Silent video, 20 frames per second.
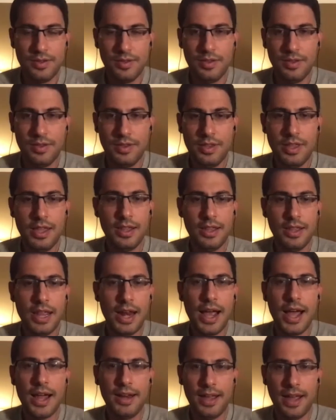that it
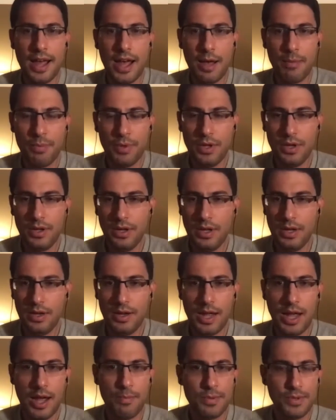had to happen, and it
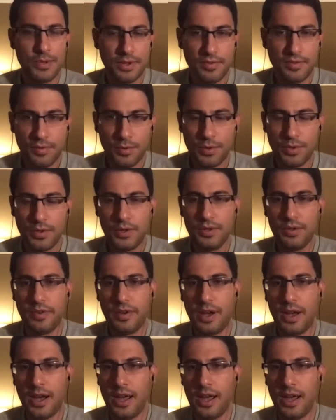happens on 4th of July,